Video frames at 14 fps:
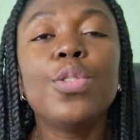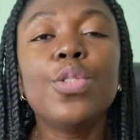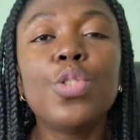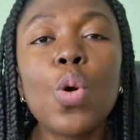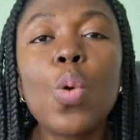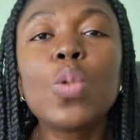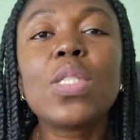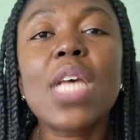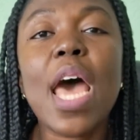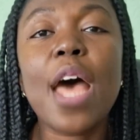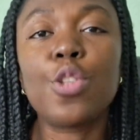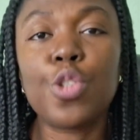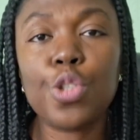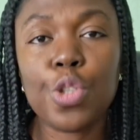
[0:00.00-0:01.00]
Don't
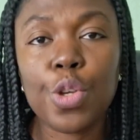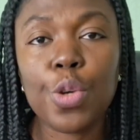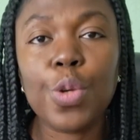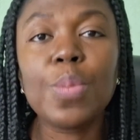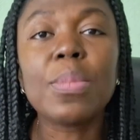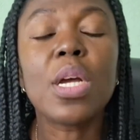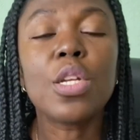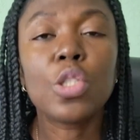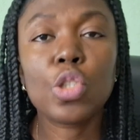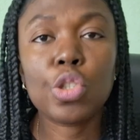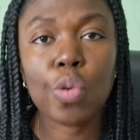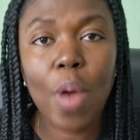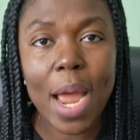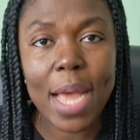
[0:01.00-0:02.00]
assume
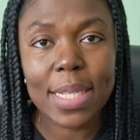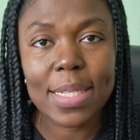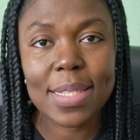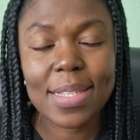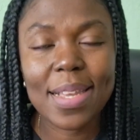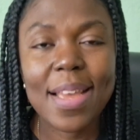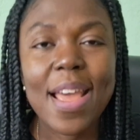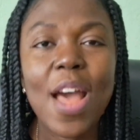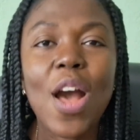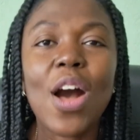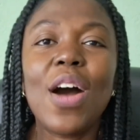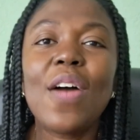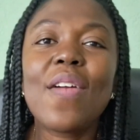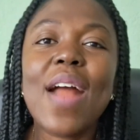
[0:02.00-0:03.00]
trust.
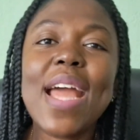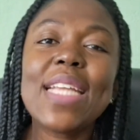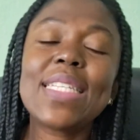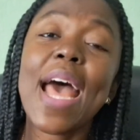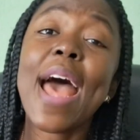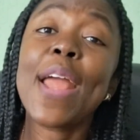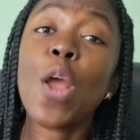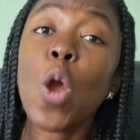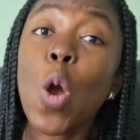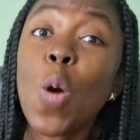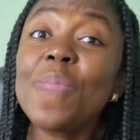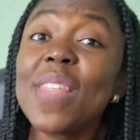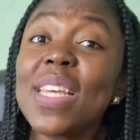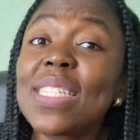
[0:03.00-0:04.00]
All right. I
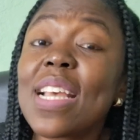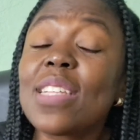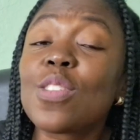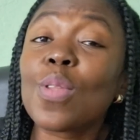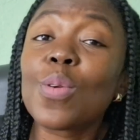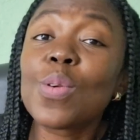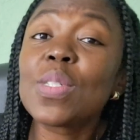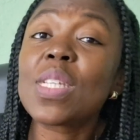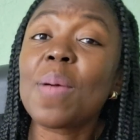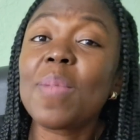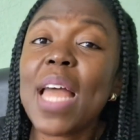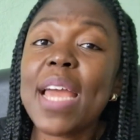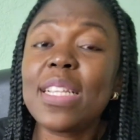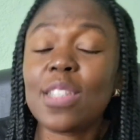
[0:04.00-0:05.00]
hope this has thrown
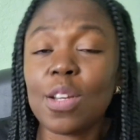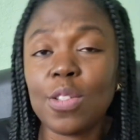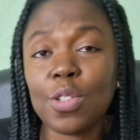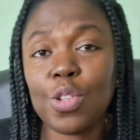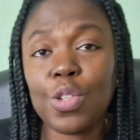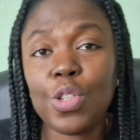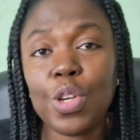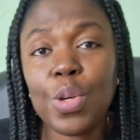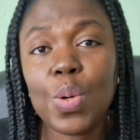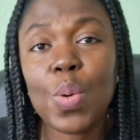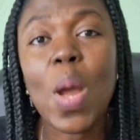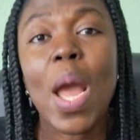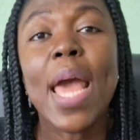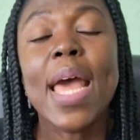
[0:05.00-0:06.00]
some light onto
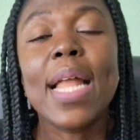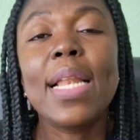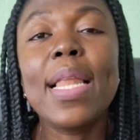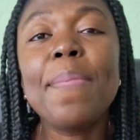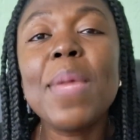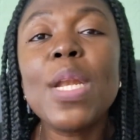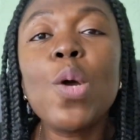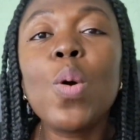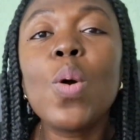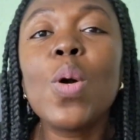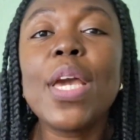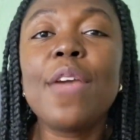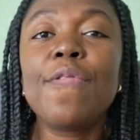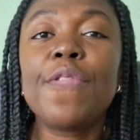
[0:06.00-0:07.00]
you. Let me
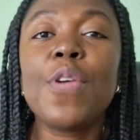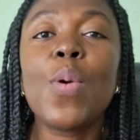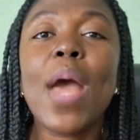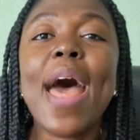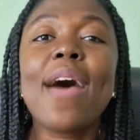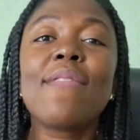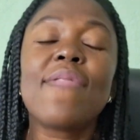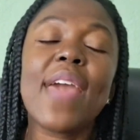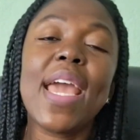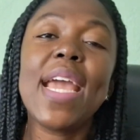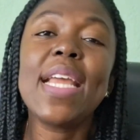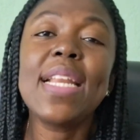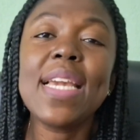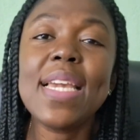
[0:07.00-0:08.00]
know if you have
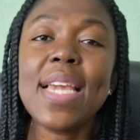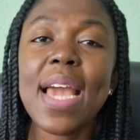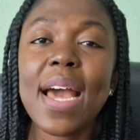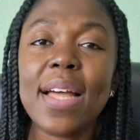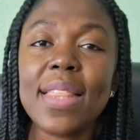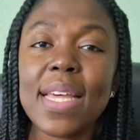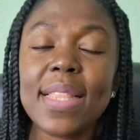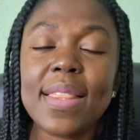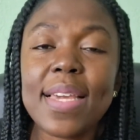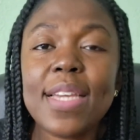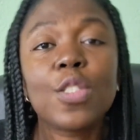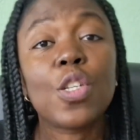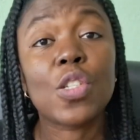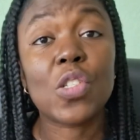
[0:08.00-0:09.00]
any other
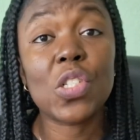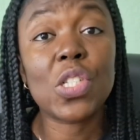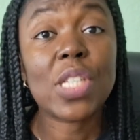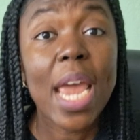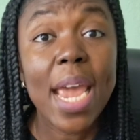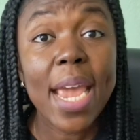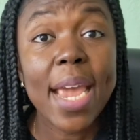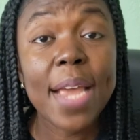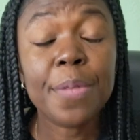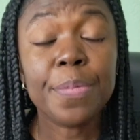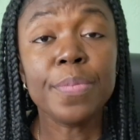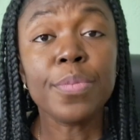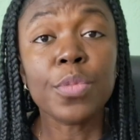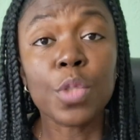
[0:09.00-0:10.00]
thing to say
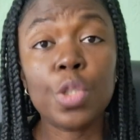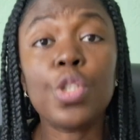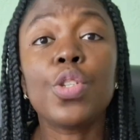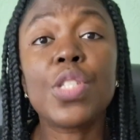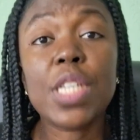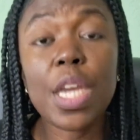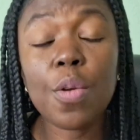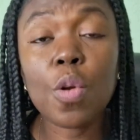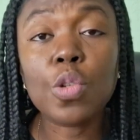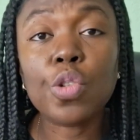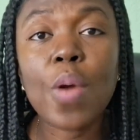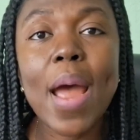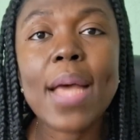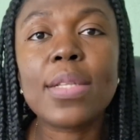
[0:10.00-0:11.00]
to zero
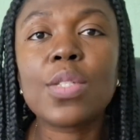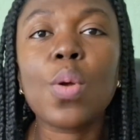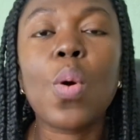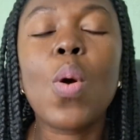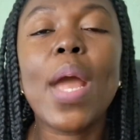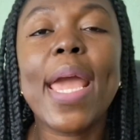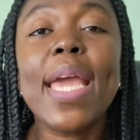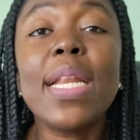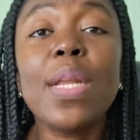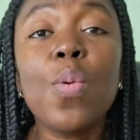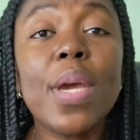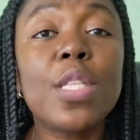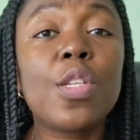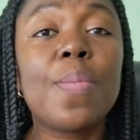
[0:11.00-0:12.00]
trust, or any
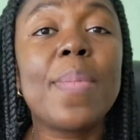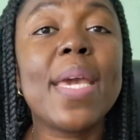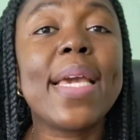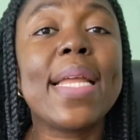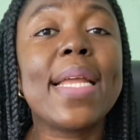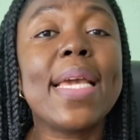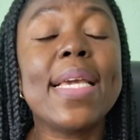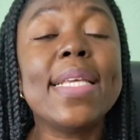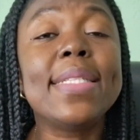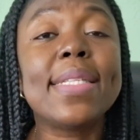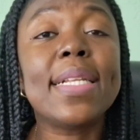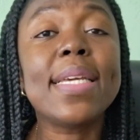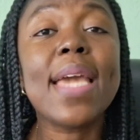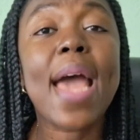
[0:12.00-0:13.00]
way to make it
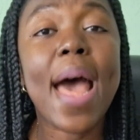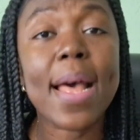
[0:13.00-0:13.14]
easily